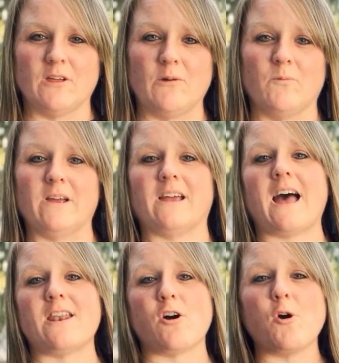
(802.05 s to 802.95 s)
And when
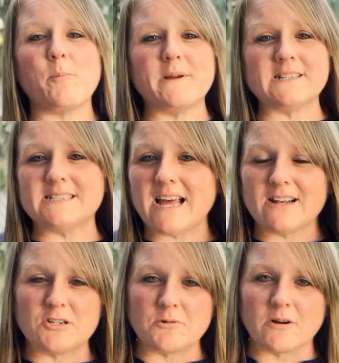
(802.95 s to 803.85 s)
God opens
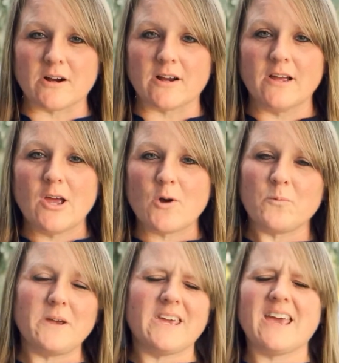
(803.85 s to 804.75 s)
that door,
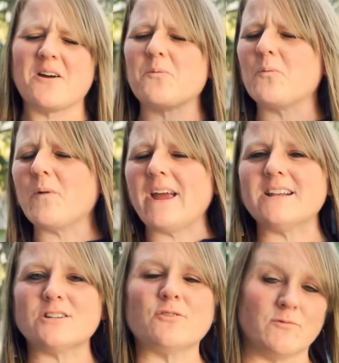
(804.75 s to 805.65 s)
we can't wait
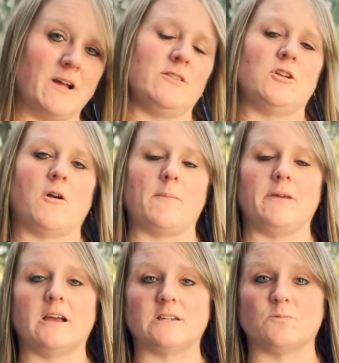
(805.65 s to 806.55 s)
to run through it,
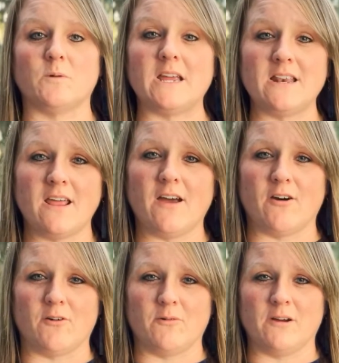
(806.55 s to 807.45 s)
because we
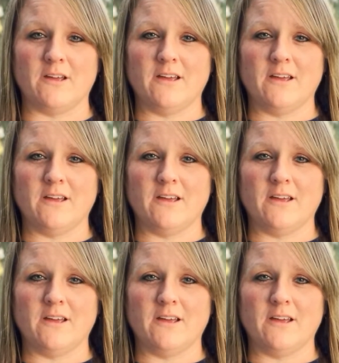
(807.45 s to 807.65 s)
know